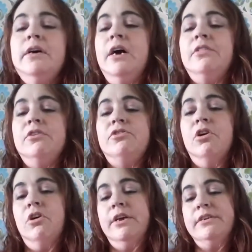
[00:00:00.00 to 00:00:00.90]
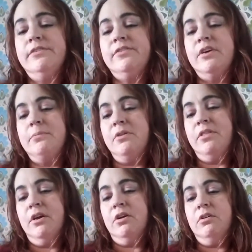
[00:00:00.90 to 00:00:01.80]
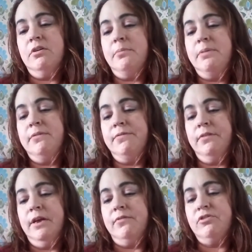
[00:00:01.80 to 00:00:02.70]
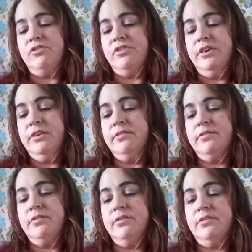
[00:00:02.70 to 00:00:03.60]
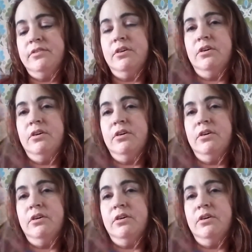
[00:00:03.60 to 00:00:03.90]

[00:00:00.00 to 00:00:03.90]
Got the doggies some of their beef flavor sticks. It's